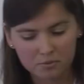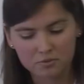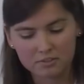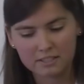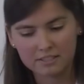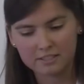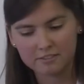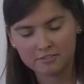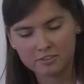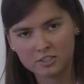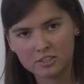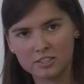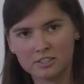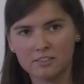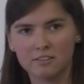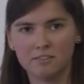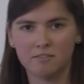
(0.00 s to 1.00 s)
those
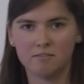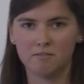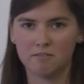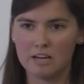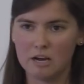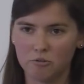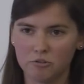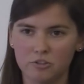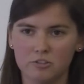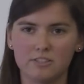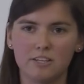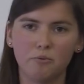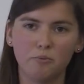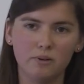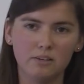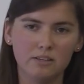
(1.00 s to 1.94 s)
artificial audios that we